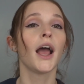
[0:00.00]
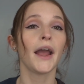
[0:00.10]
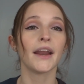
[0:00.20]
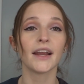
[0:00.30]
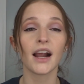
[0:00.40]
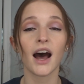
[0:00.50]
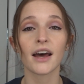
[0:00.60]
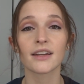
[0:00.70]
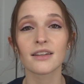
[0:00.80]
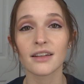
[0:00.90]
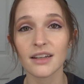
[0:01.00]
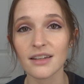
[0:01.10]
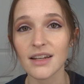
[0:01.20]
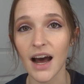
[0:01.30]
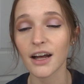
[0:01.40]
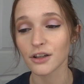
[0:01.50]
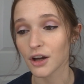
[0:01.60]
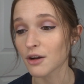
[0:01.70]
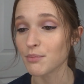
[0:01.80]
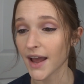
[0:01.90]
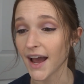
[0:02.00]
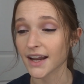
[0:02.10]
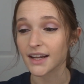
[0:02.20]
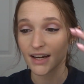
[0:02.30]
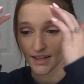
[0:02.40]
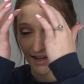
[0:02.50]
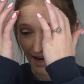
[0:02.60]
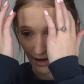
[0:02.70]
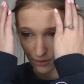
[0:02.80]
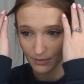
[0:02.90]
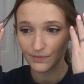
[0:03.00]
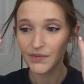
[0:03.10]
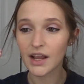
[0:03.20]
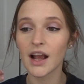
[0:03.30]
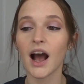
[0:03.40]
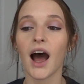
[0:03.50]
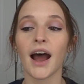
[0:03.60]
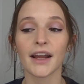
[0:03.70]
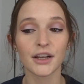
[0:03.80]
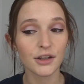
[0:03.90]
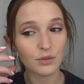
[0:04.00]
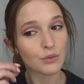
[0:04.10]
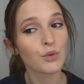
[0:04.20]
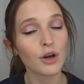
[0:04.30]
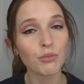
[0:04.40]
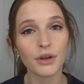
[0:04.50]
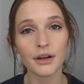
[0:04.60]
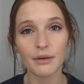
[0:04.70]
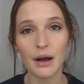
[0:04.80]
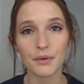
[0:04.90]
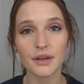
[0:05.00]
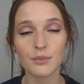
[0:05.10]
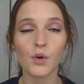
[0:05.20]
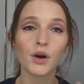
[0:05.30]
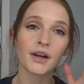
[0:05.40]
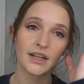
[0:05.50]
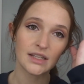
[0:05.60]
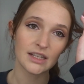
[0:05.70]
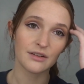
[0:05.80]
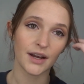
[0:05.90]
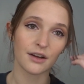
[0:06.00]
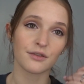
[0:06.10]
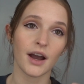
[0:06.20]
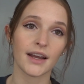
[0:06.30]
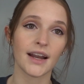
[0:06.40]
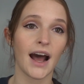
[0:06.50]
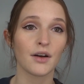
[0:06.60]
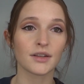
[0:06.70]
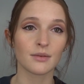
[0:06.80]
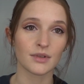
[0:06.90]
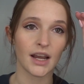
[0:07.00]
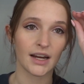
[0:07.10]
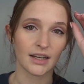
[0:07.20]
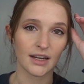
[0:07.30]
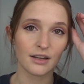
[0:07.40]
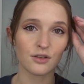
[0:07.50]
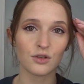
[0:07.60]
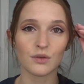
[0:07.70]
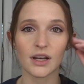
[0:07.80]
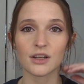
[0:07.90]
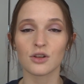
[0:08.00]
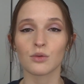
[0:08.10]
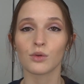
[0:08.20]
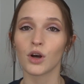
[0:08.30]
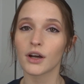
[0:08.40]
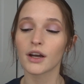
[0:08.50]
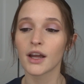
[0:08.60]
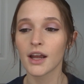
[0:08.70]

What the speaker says: And it honestly does not look bad now. I will play around with it more and see if I can find out some techniques to get it to look